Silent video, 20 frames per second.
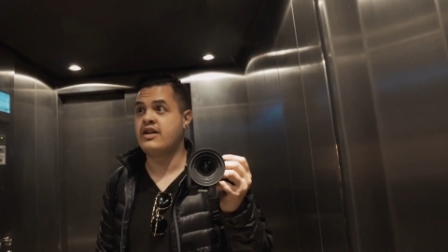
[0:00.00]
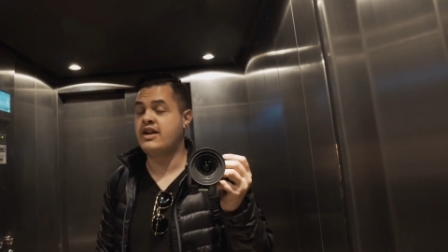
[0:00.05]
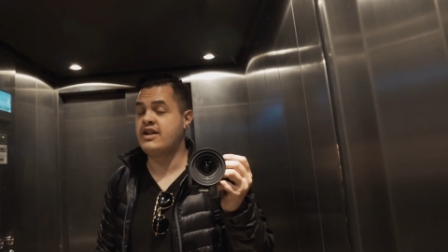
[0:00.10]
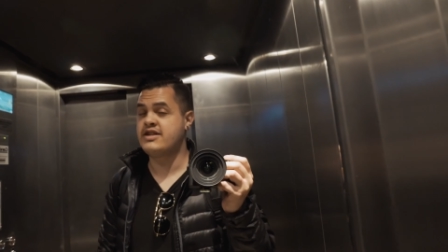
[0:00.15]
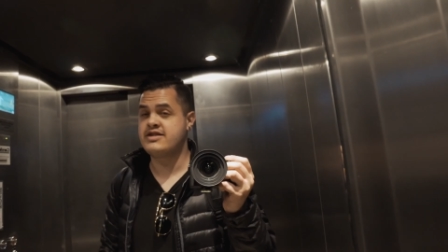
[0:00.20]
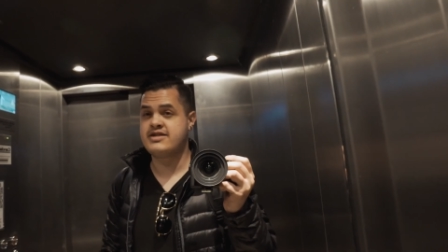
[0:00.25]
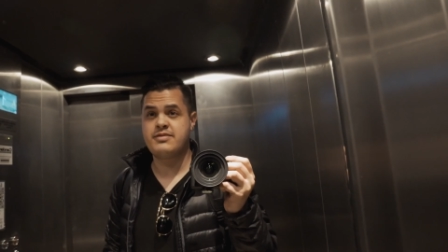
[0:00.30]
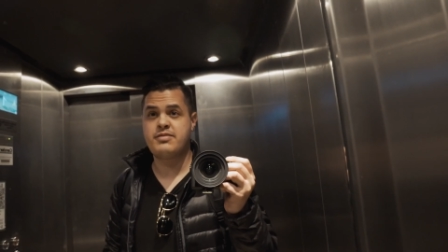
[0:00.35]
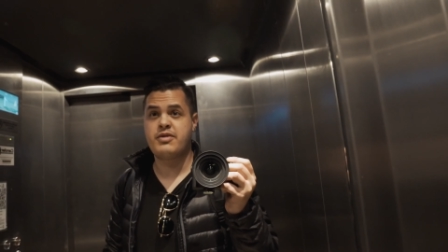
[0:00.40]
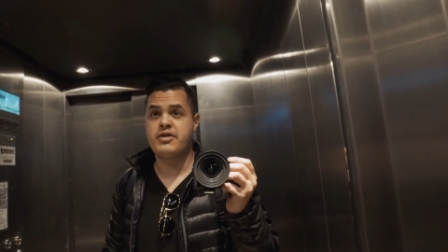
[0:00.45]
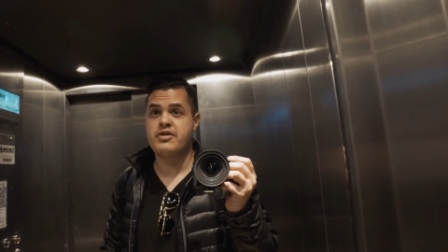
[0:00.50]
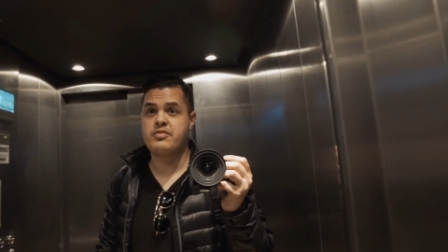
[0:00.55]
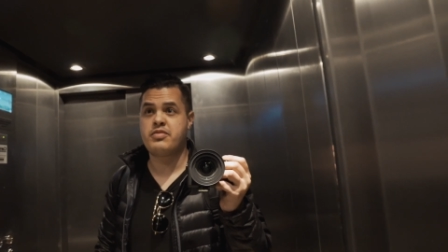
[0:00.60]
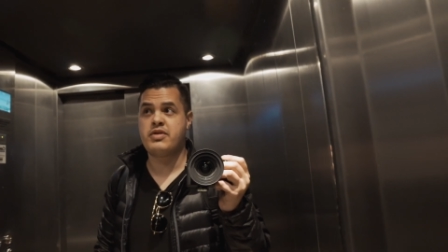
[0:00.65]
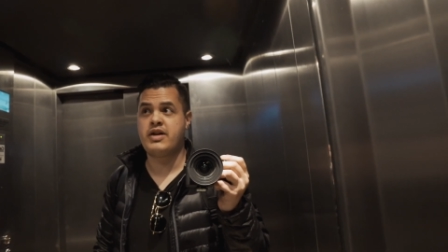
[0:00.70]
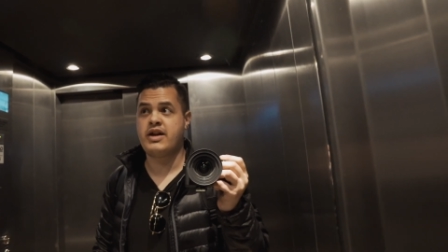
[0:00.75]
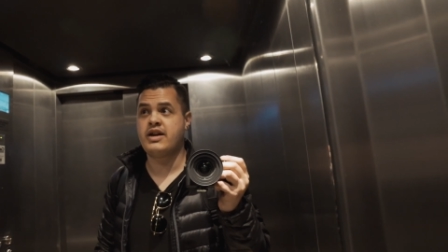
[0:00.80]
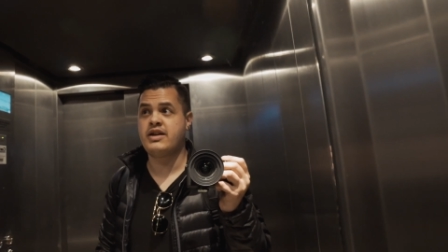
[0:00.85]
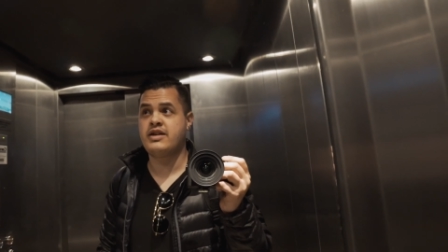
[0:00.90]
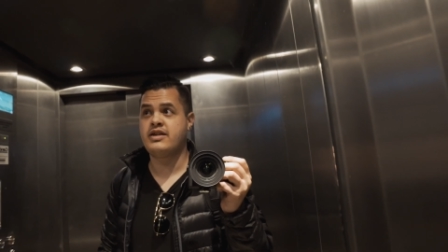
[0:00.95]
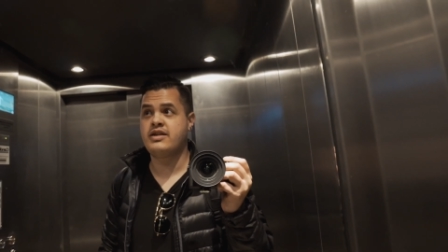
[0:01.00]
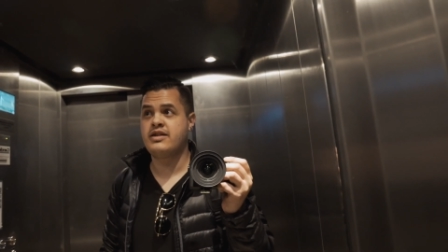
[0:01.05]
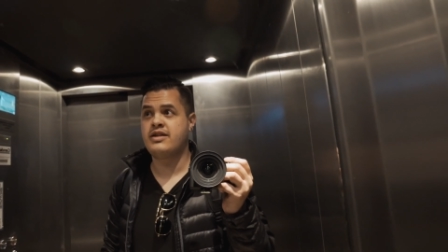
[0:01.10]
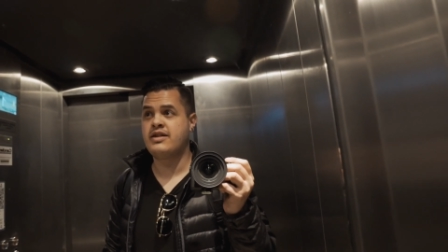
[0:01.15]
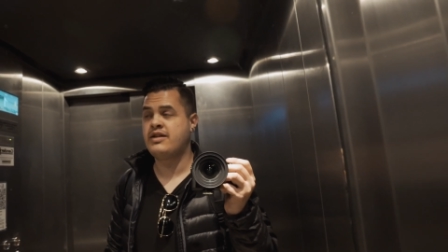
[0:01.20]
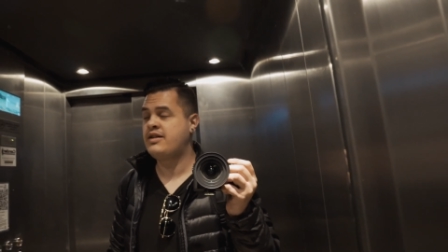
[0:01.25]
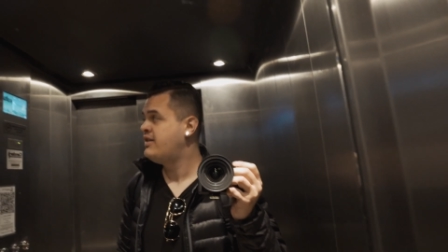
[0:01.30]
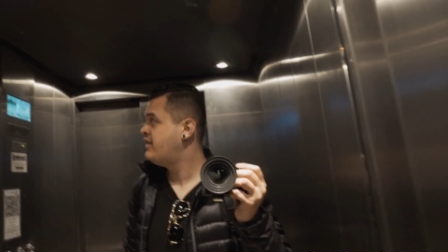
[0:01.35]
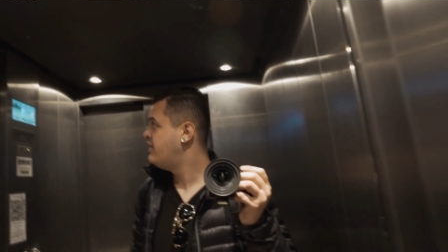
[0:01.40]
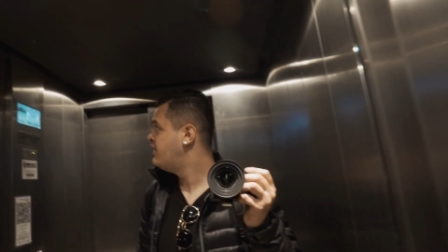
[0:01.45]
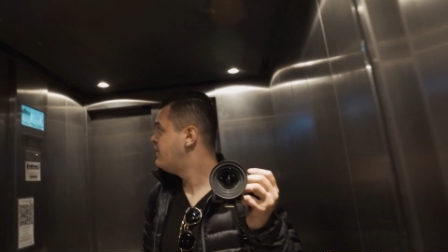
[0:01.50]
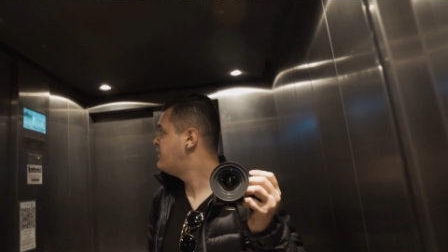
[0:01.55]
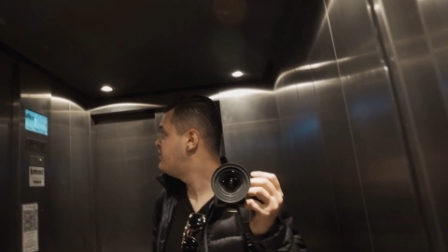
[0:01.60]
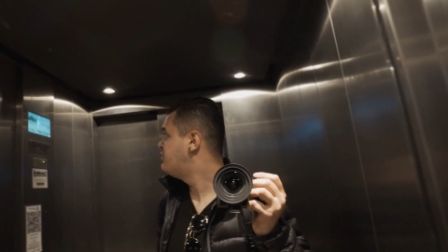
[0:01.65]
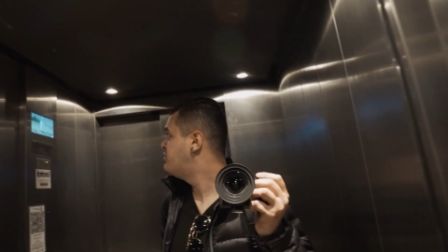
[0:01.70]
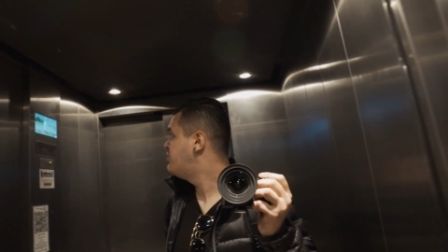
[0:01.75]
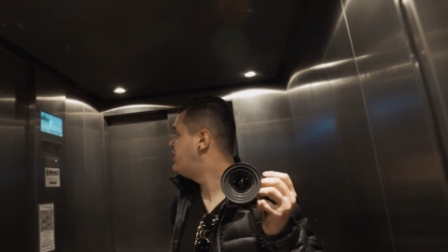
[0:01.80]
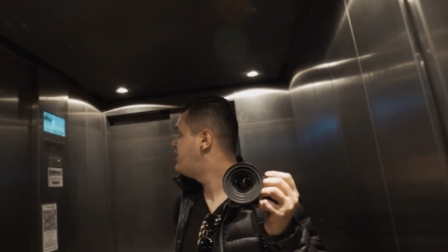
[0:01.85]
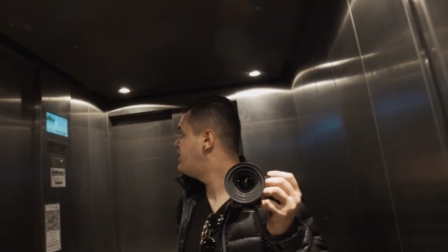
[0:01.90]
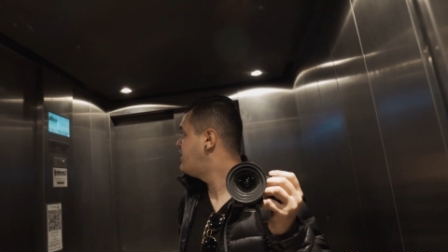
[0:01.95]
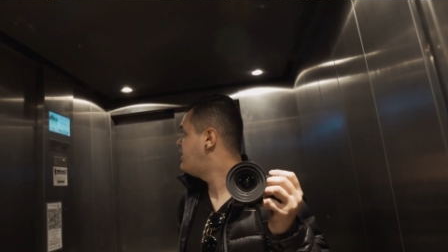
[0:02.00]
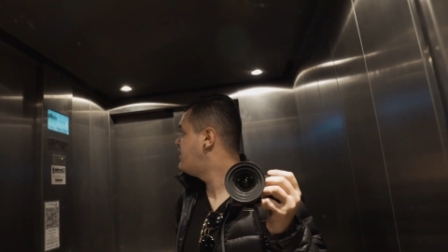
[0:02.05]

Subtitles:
I didn't sleep on the plane, but